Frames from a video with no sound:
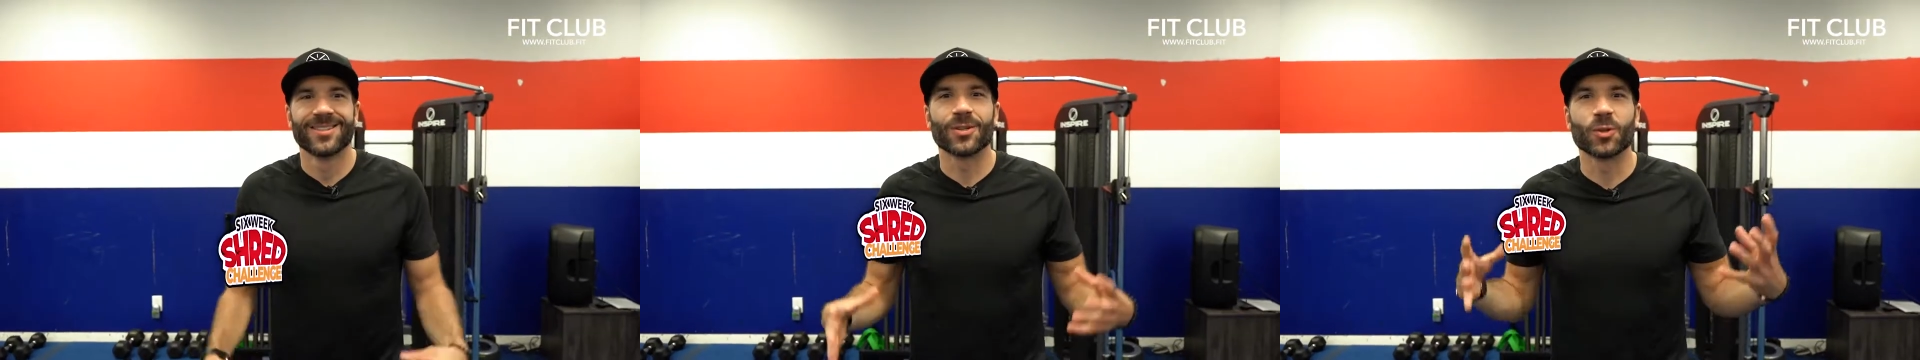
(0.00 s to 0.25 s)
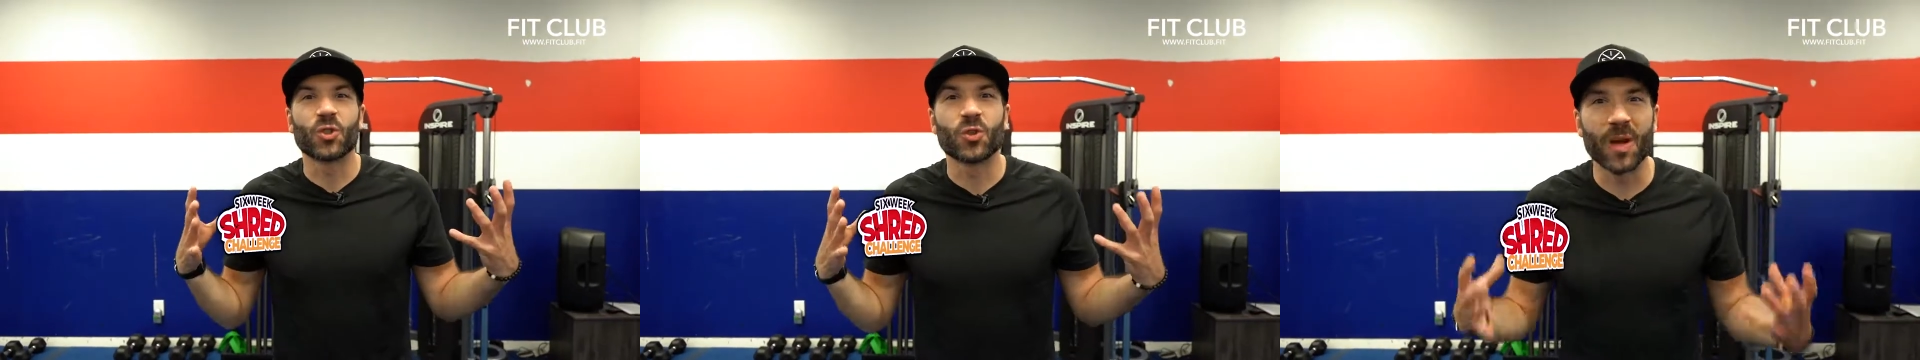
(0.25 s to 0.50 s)

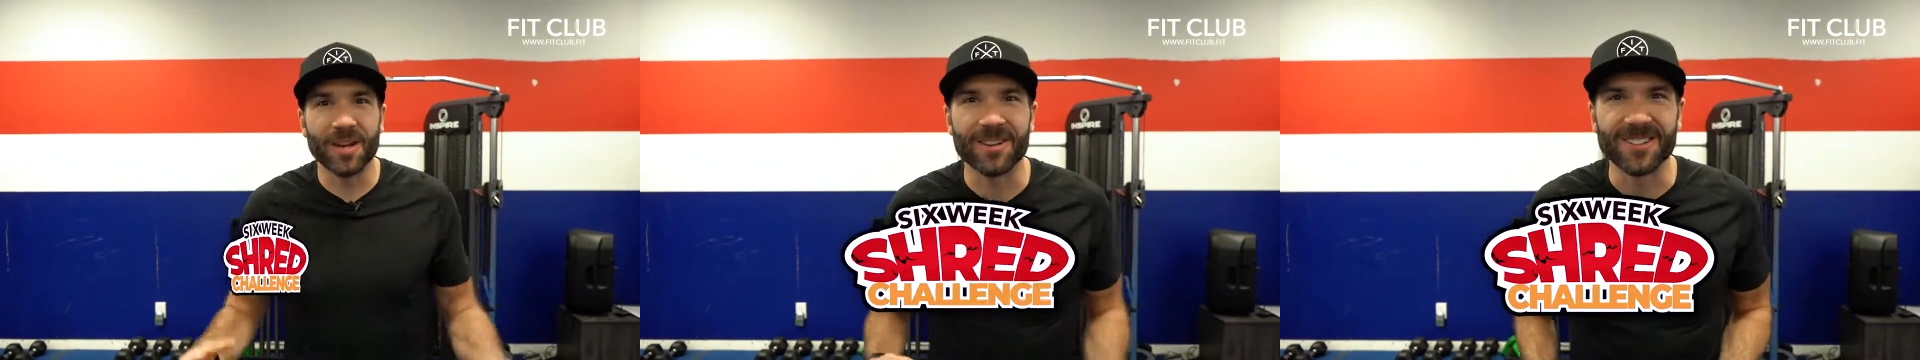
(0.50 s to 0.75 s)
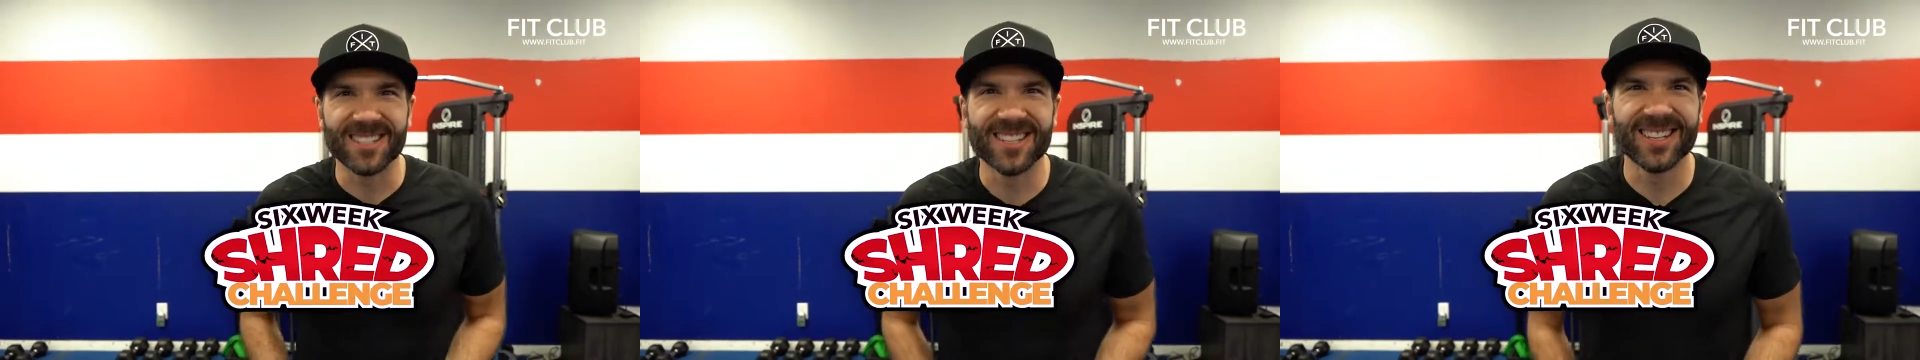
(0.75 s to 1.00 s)
So
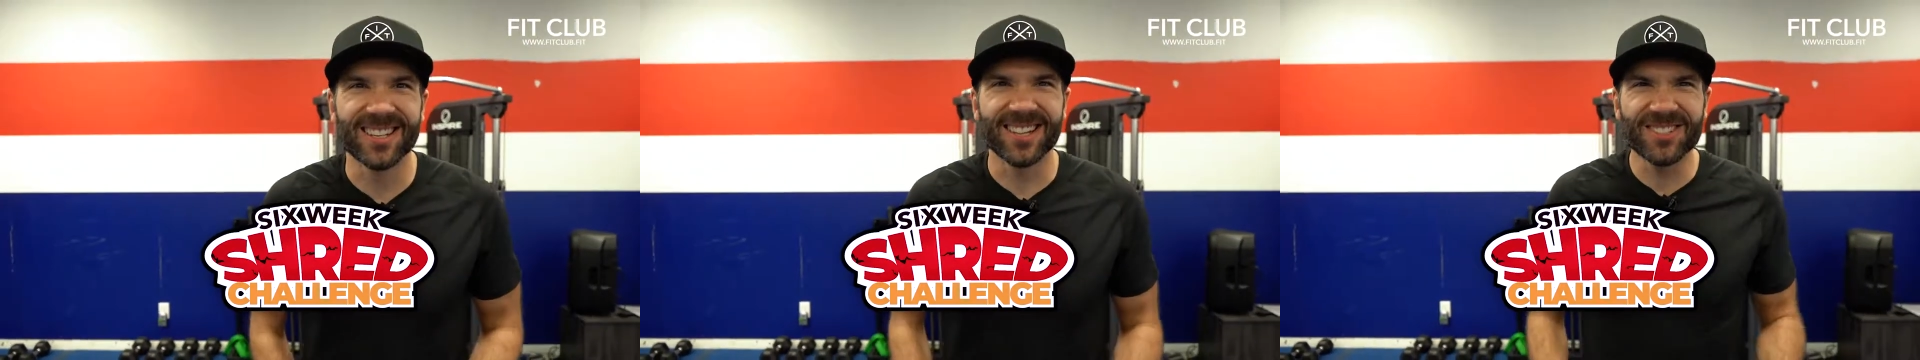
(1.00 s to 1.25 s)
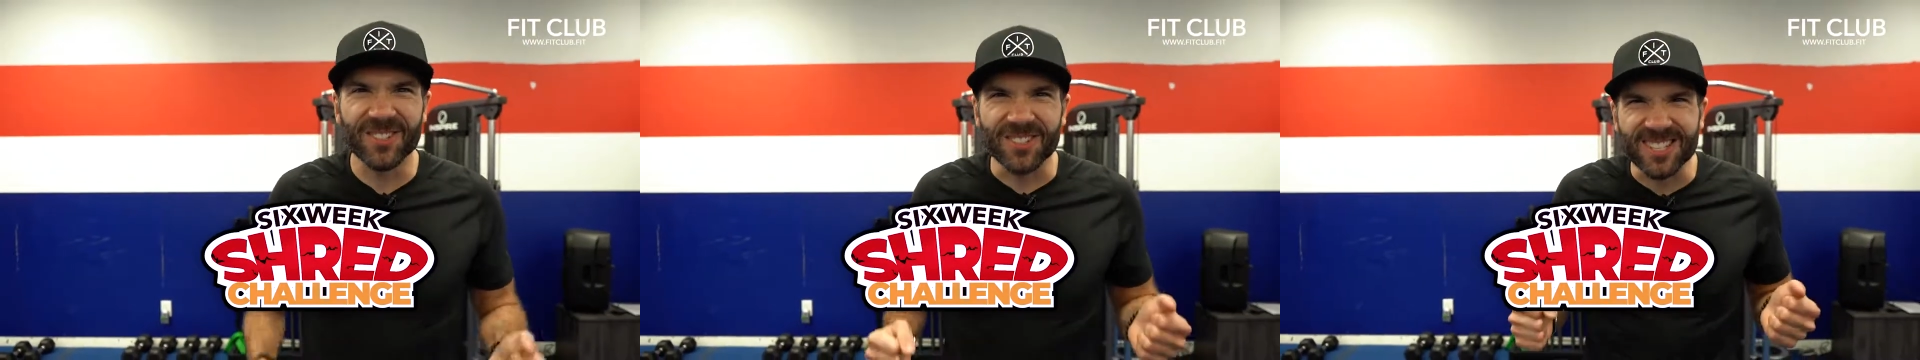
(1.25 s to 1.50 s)
shredders,
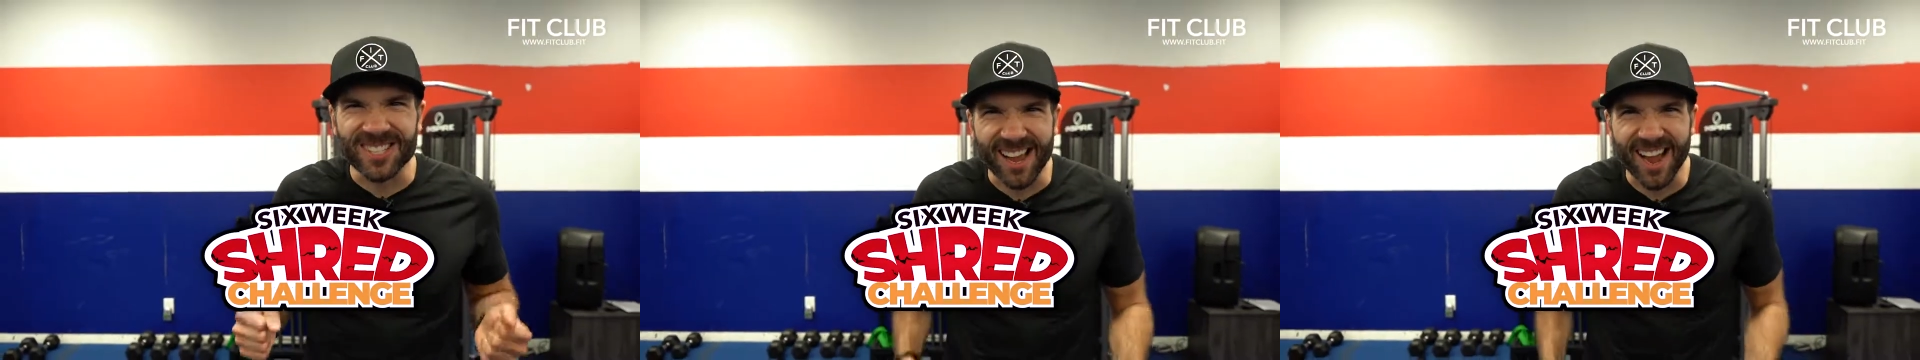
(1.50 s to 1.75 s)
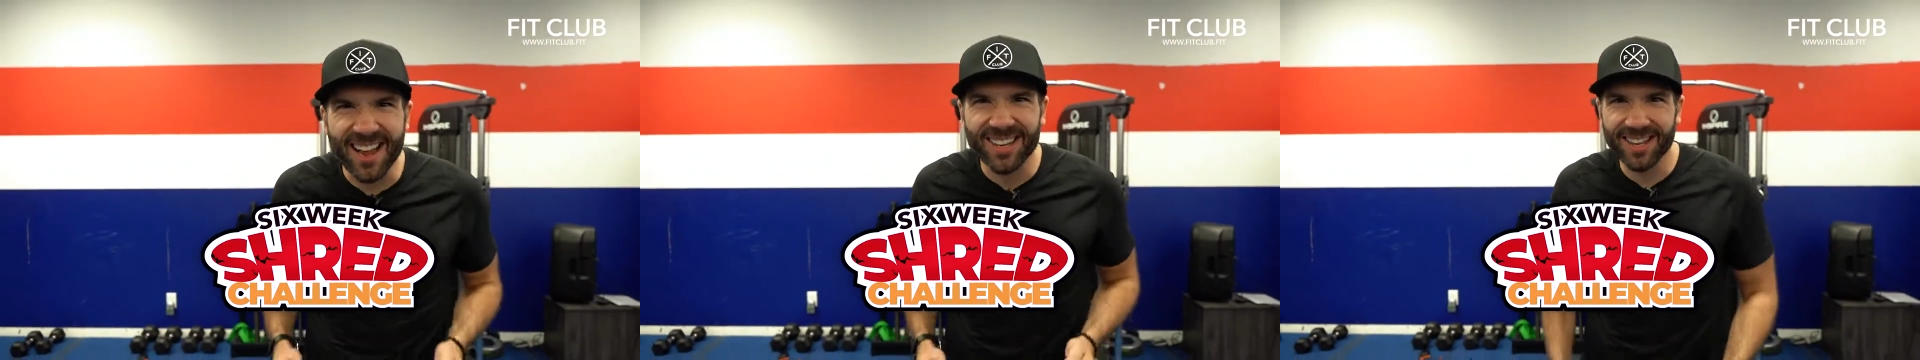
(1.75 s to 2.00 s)
that's your
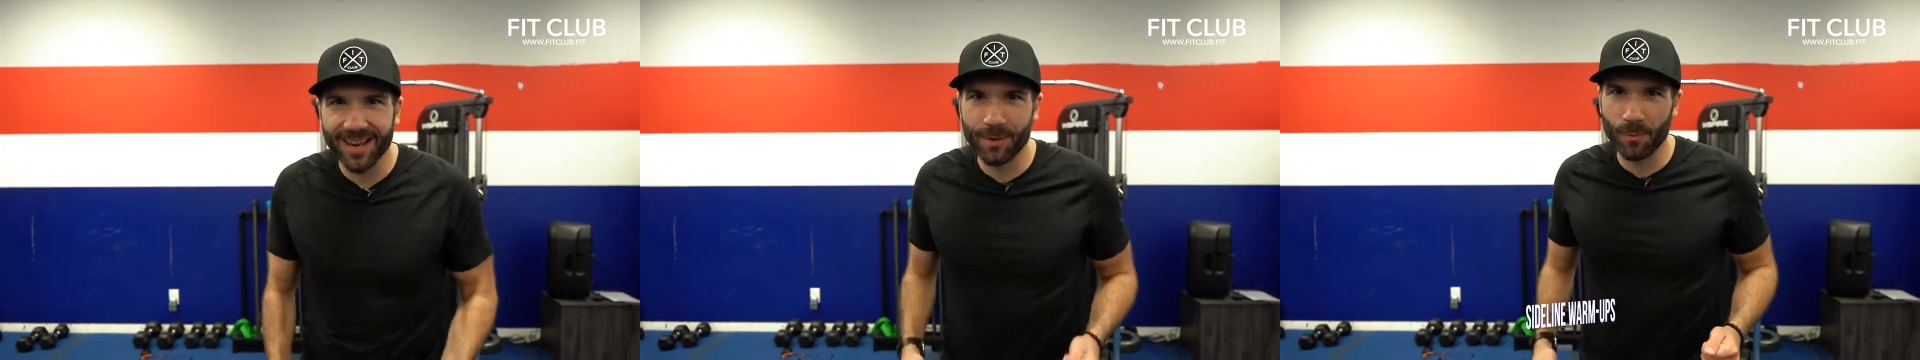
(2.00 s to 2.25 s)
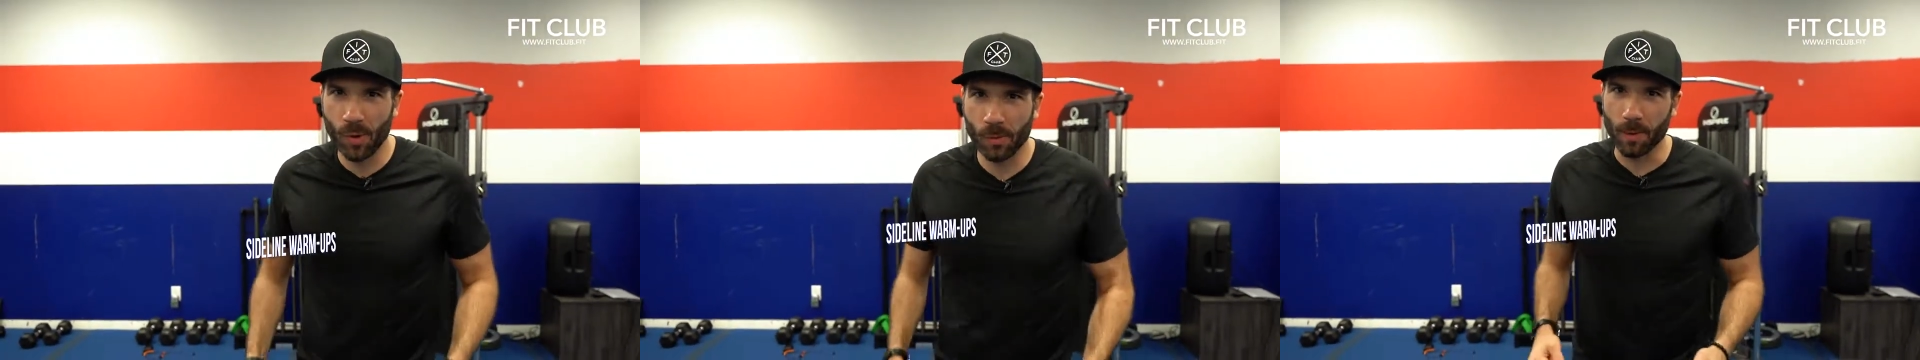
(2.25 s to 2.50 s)
sideline
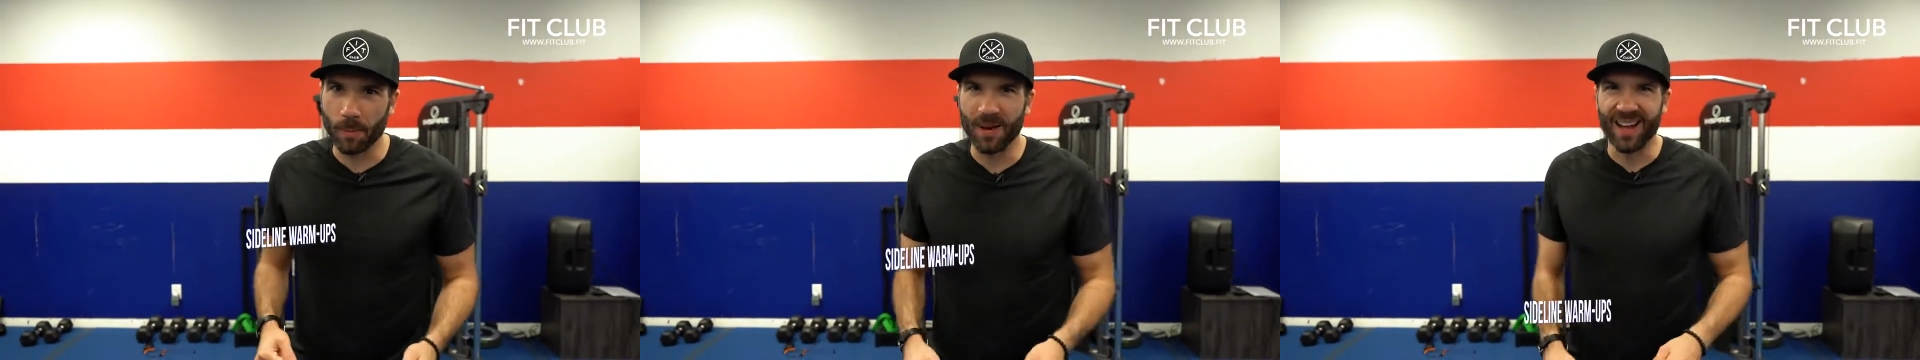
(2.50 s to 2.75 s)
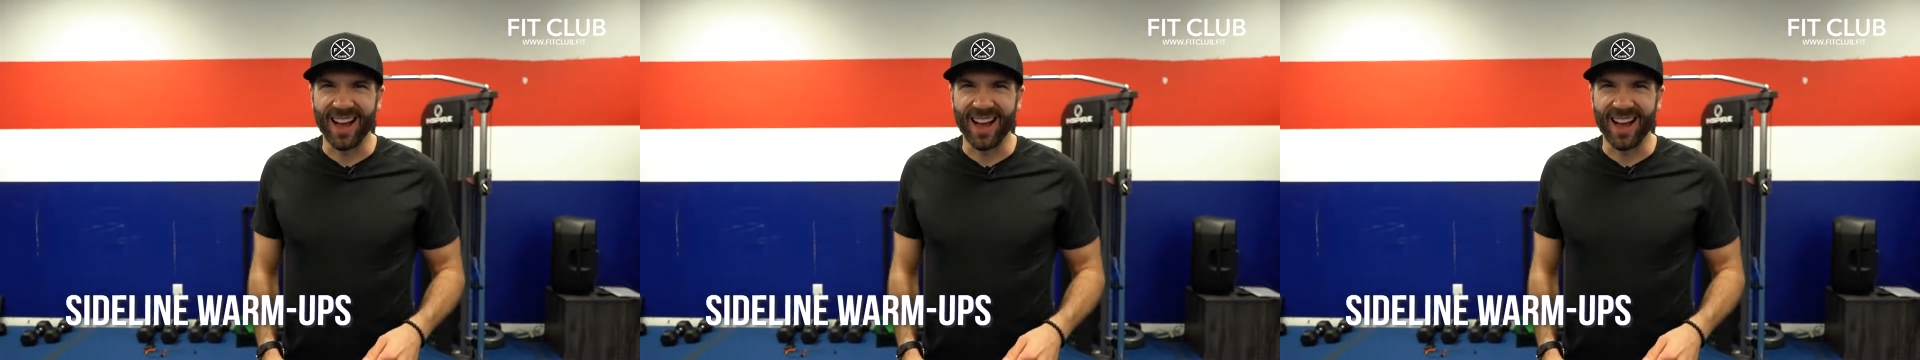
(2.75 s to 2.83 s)
warm up.